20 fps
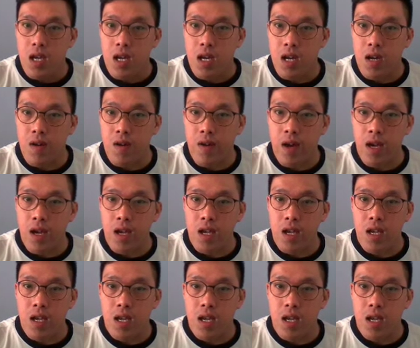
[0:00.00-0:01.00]
All right,
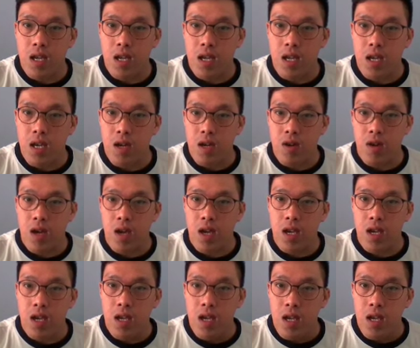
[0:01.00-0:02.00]
okay,
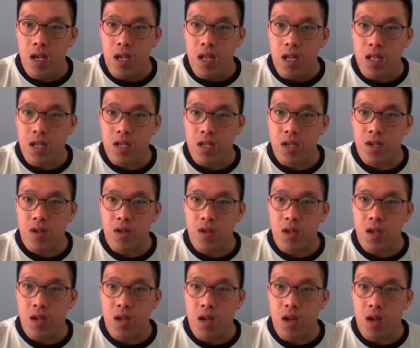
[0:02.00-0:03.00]
this is
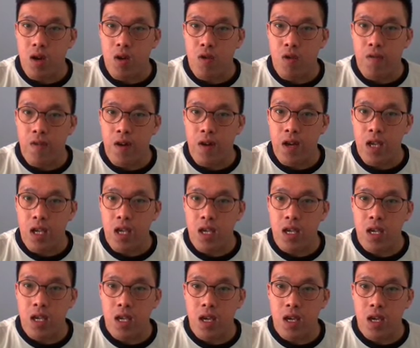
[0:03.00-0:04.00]
over
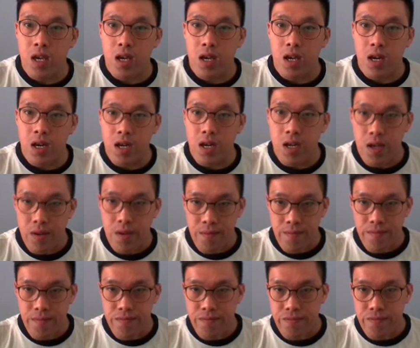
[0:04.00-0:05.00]
here.
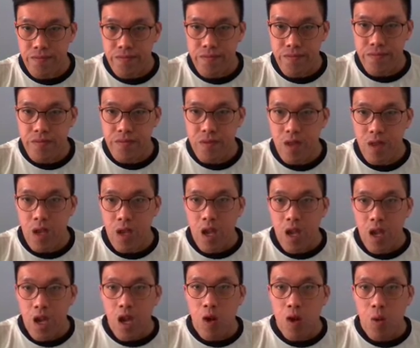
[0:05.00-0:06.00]

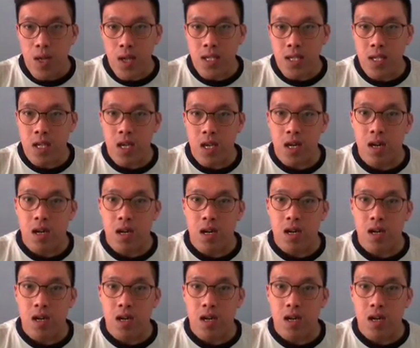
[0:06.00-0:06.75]
What's here?